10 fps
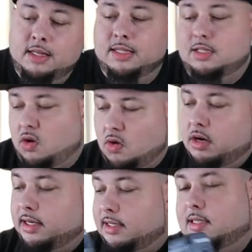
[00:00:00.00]
this
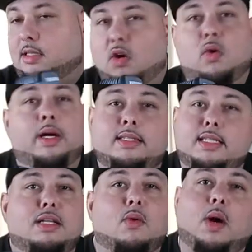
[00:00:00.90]
cord is always
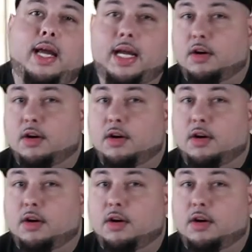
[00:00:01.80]
in the way,